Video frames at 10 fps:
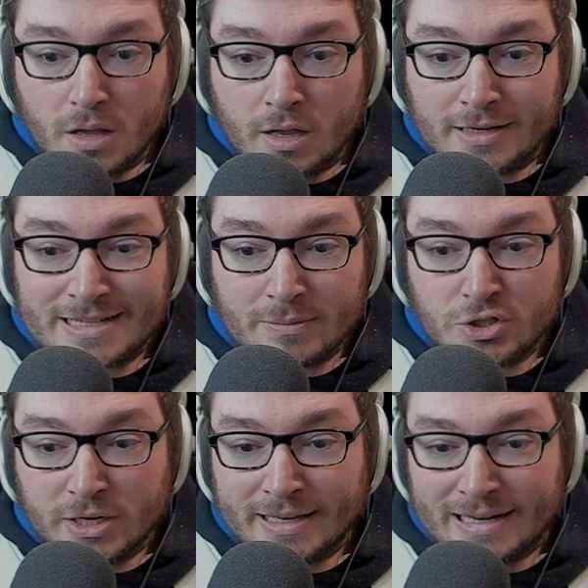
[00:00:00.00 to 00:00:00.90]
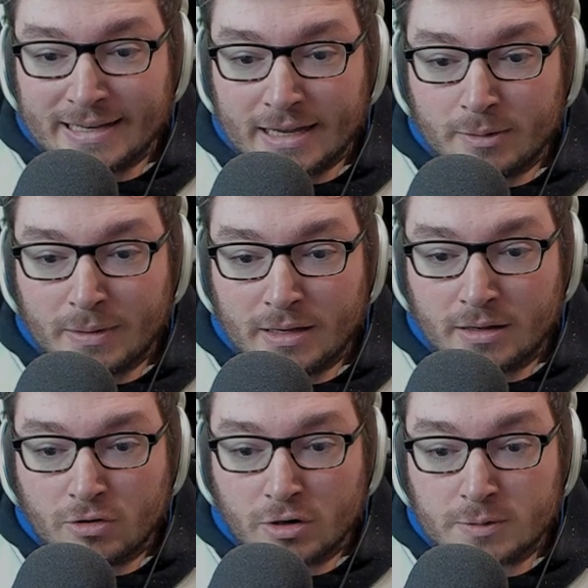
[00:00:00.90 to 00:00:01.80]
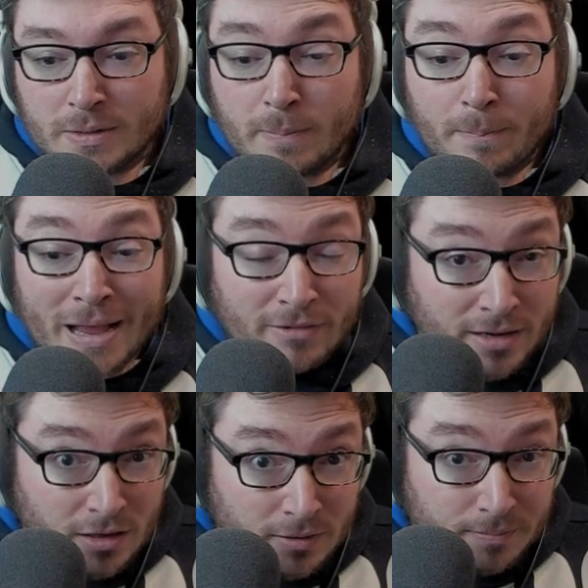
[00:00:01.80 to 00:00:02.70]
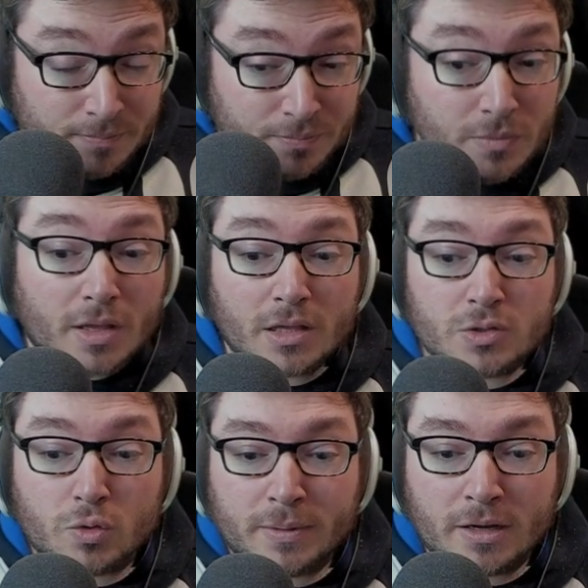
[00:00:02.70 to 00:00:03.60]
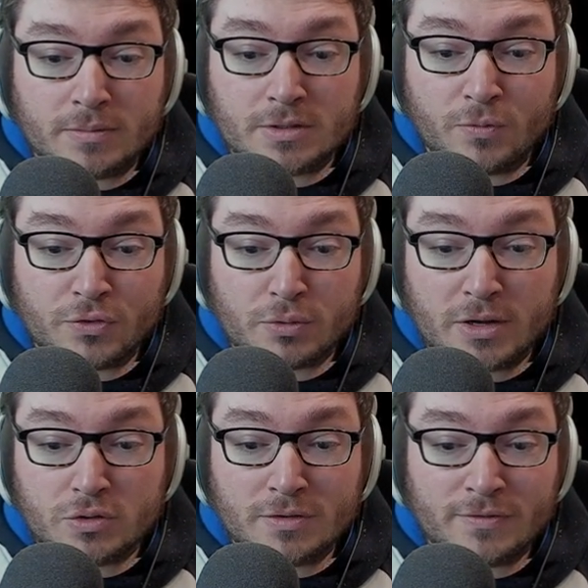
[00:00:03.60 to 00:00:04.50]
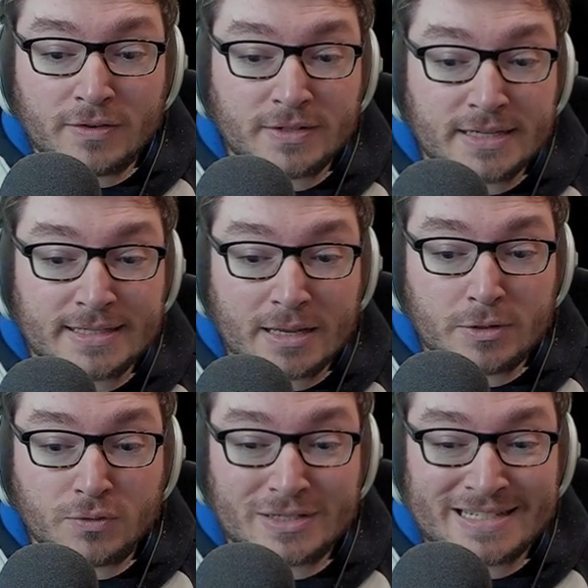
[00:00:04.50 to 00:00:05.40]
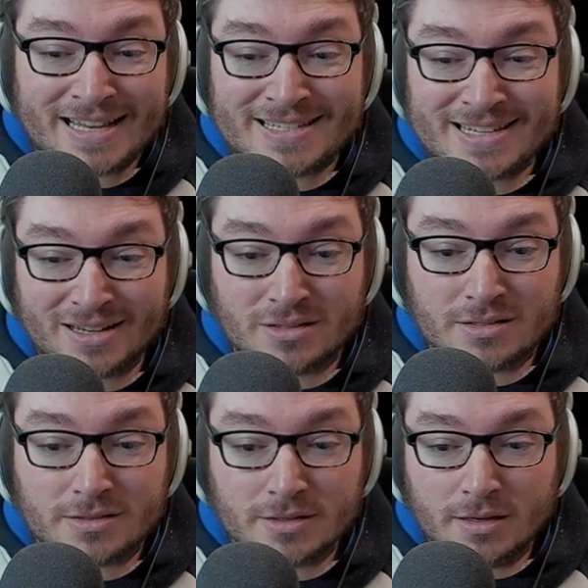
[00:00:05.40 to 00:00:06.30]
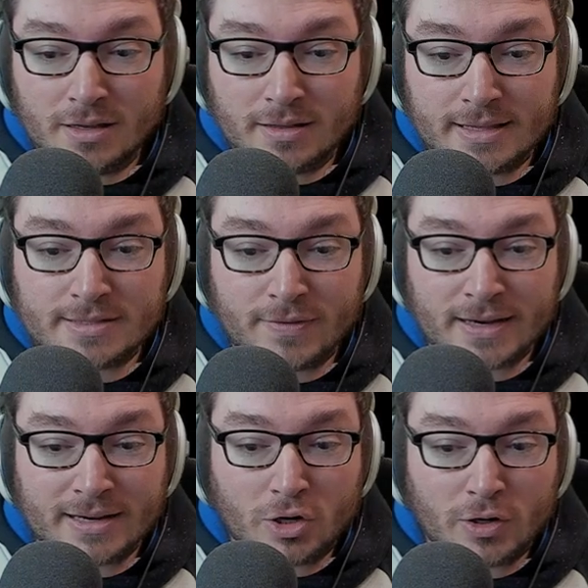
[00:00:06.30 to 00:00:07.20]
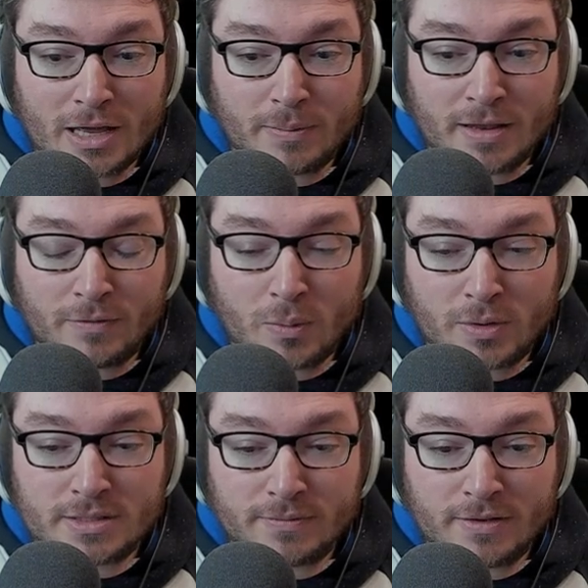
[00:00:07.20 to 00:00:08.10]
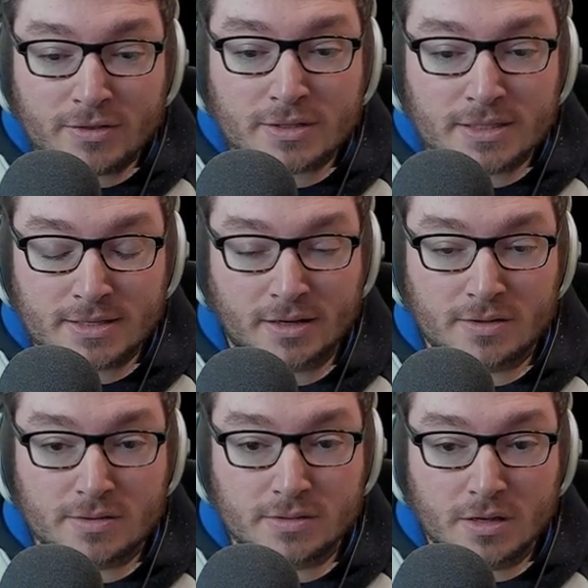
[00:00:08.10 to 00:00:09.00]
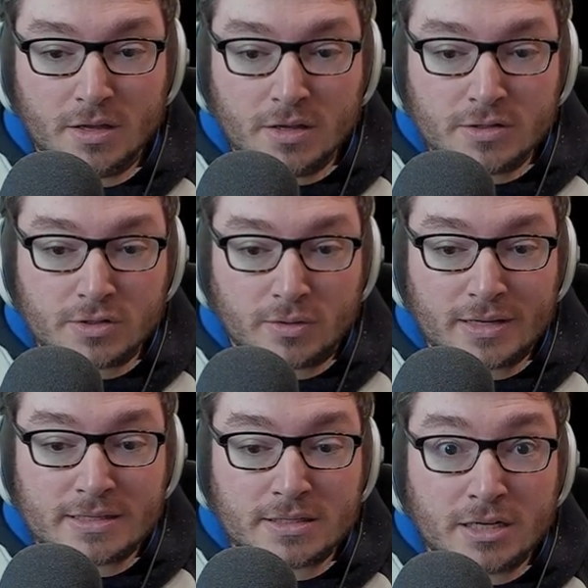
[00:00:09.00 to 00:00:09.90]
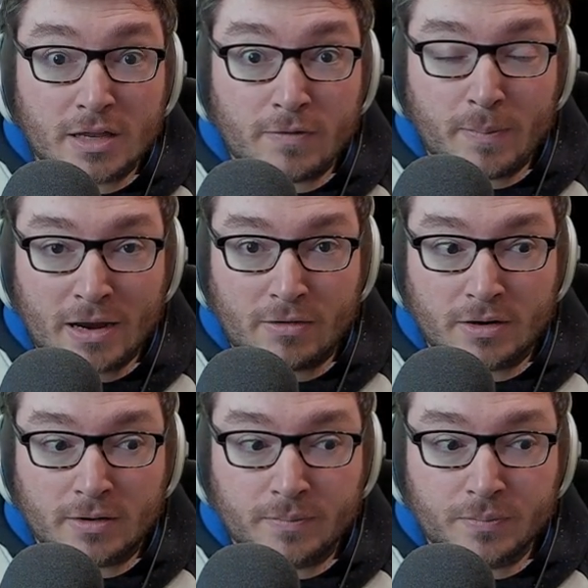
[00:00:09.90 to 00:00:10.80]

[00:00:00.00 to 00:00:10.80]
Damaging an elite enemy grants me a barrier, absorbing up to 315 damage for 10 seconds. This effect can only happen every 30 seconds. So this is another barrier.